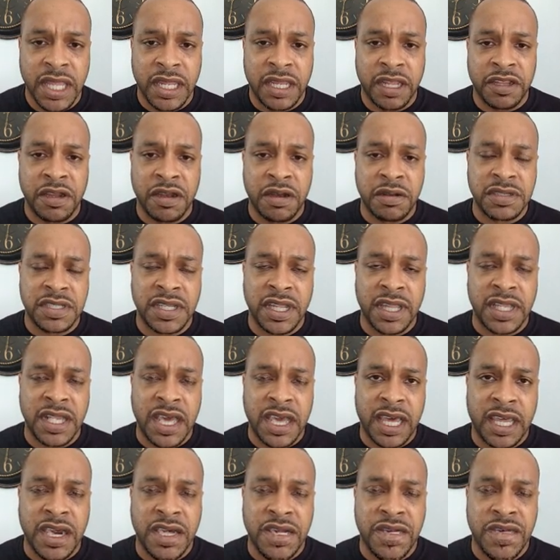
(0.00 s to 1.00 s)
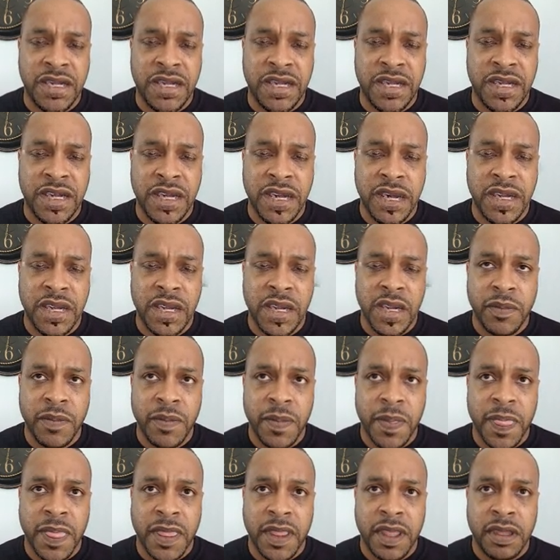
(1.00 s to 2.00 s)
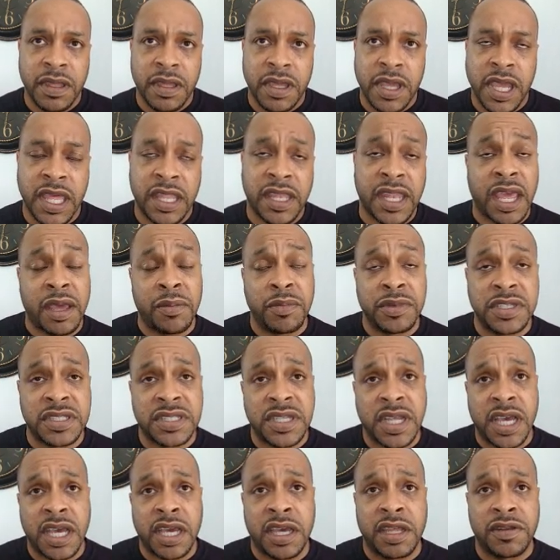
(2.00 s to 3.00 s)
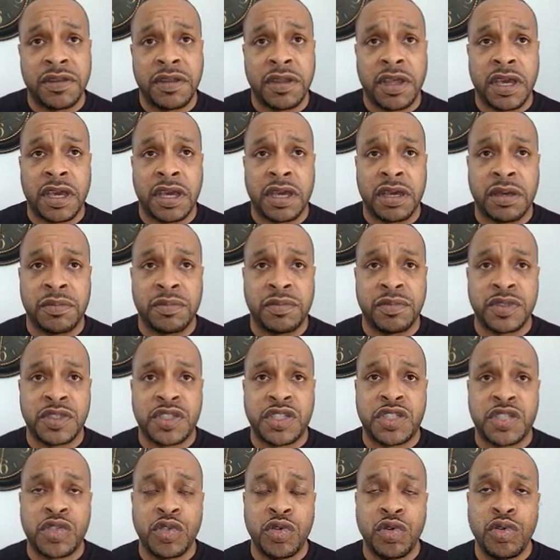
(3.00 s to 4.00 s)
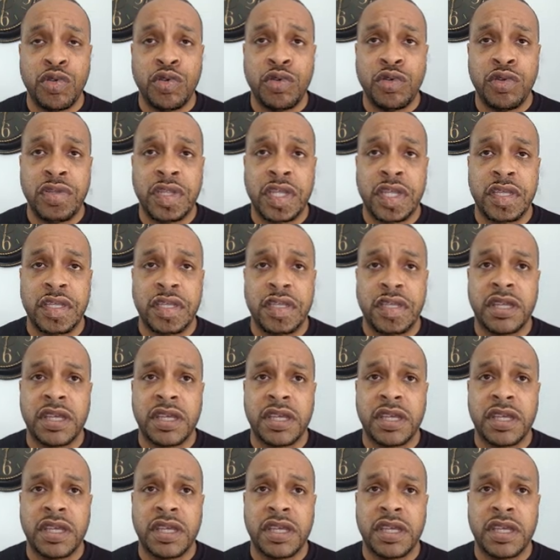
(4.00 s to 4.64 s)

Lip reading: Now, there was a lot of, and Amazon sued,